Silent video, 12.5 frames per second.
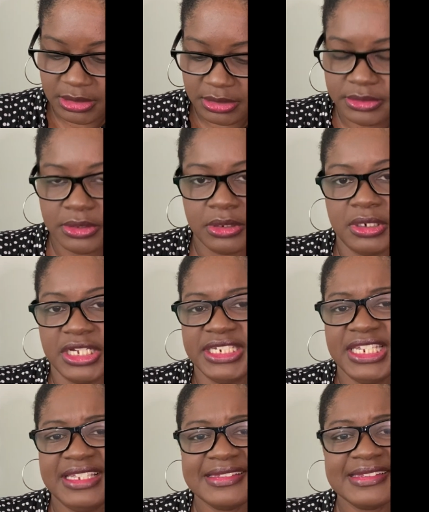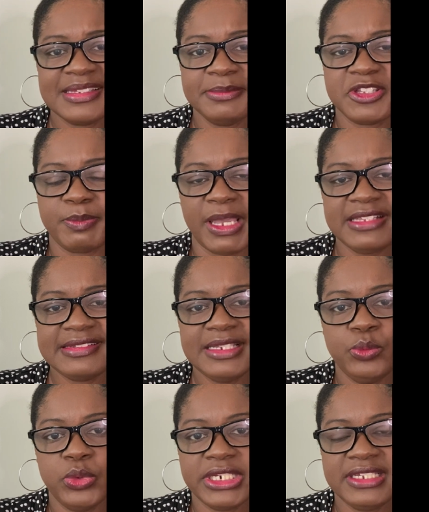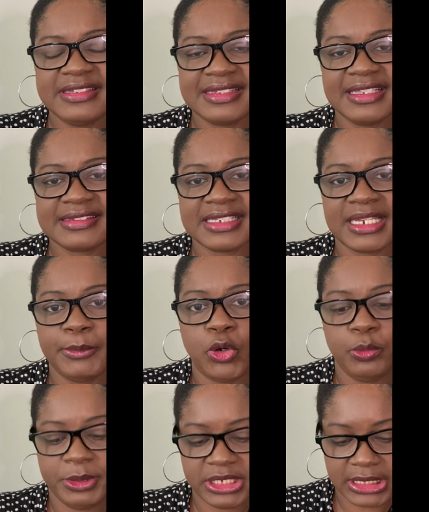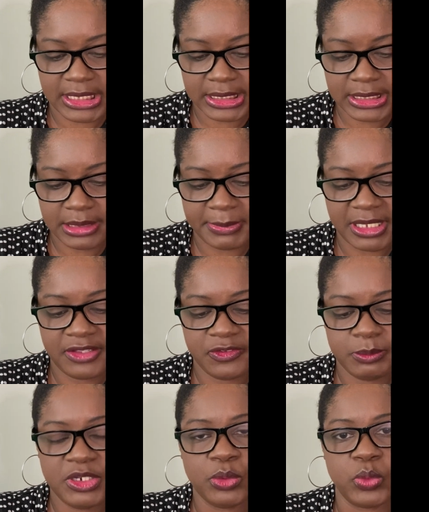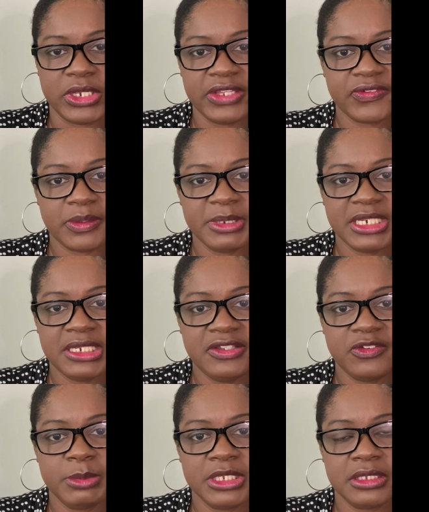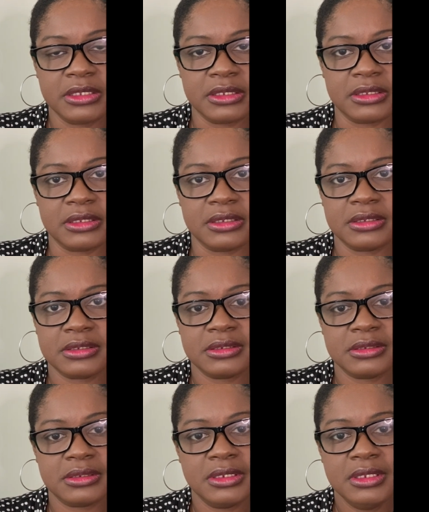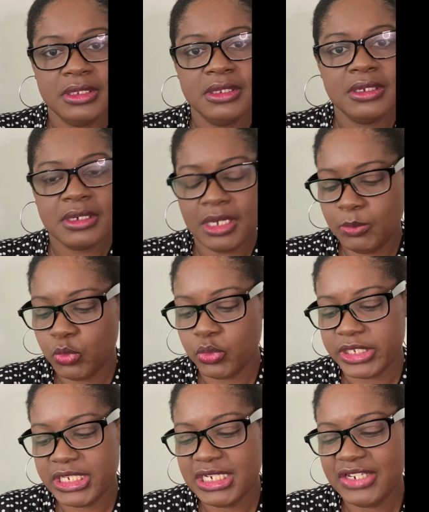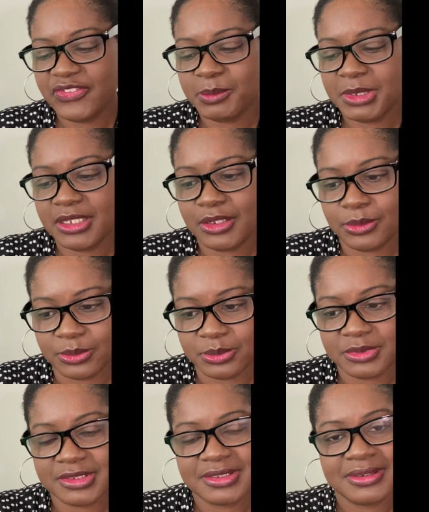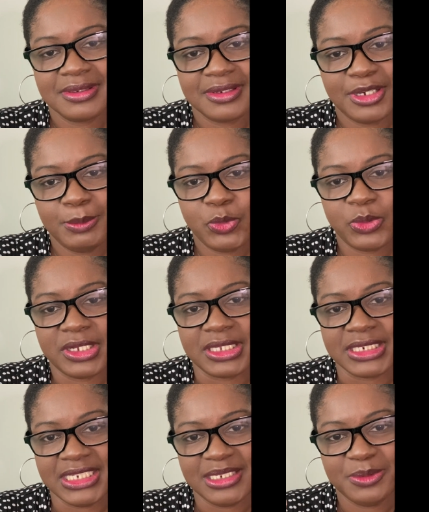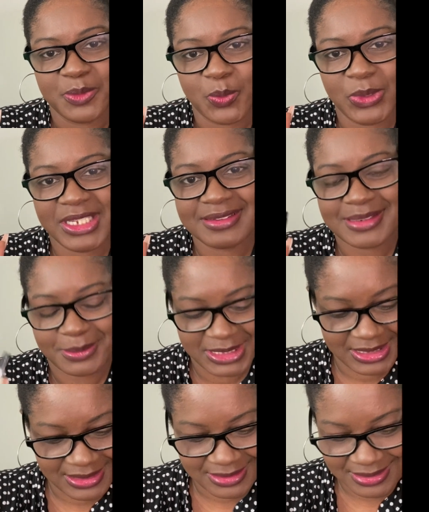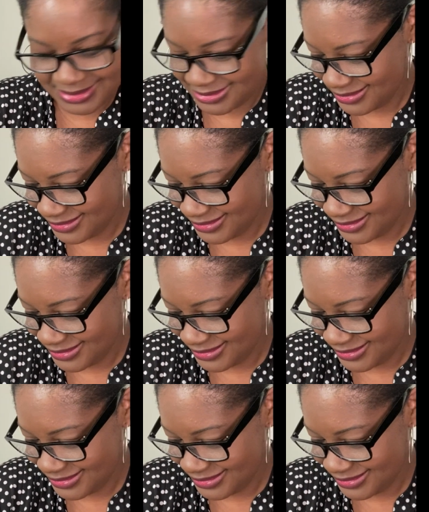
Y'all, and these are some spicy woody scents. And I'm hoping that I can get my husband to wear some of these because, come on, he needs some colognes. Come on, honey. Wear some of these.